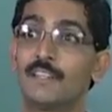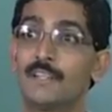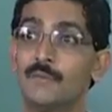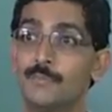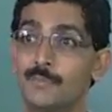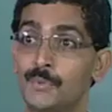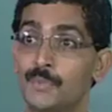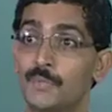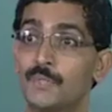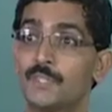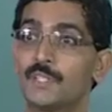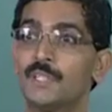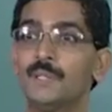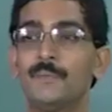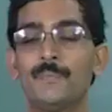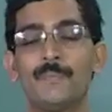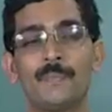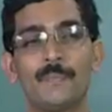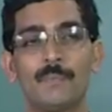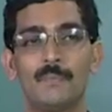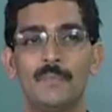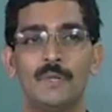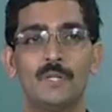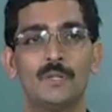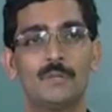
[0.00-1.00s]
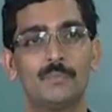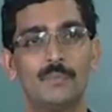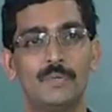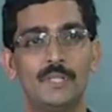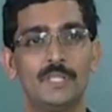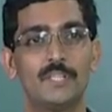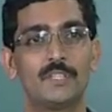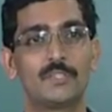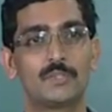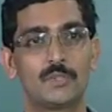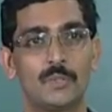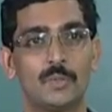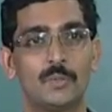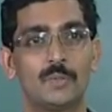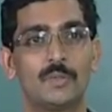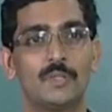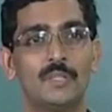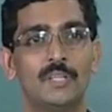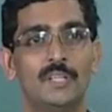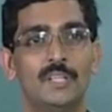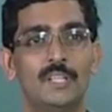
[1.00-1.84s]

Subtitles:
computes the mean opinion score.